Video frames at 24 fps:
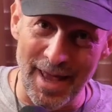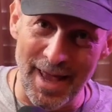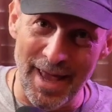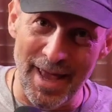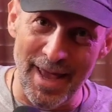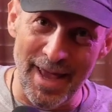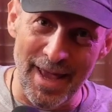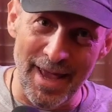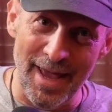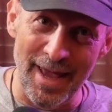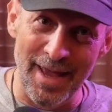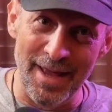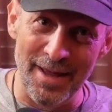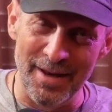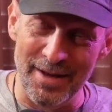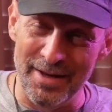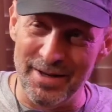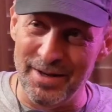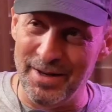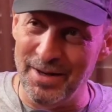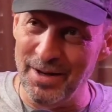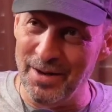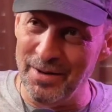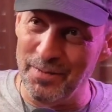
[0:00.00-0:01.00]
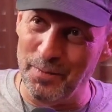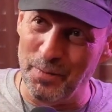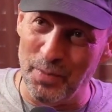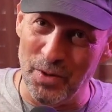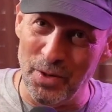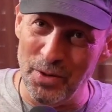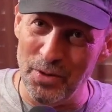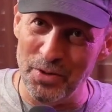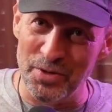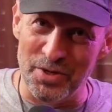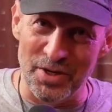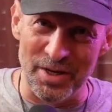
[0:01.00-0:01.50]
Yay,
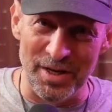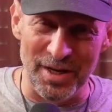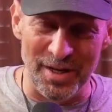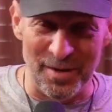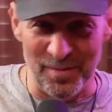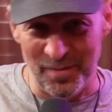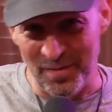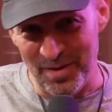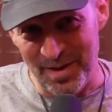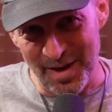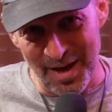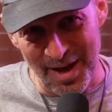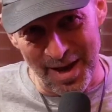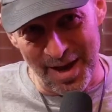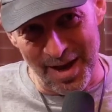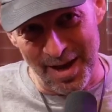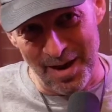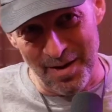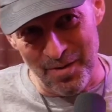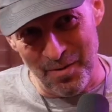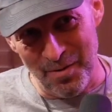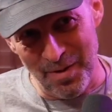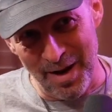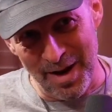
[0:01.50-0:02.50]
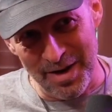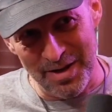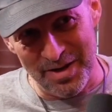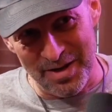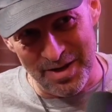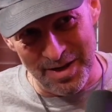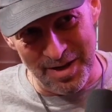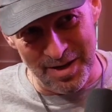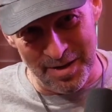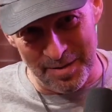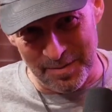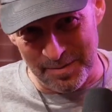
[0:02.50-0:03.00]
blue team. Yay, red
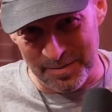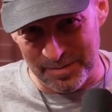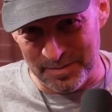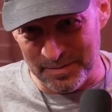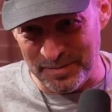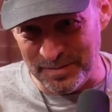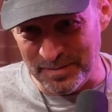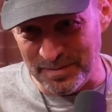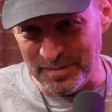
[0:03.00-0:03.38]
team.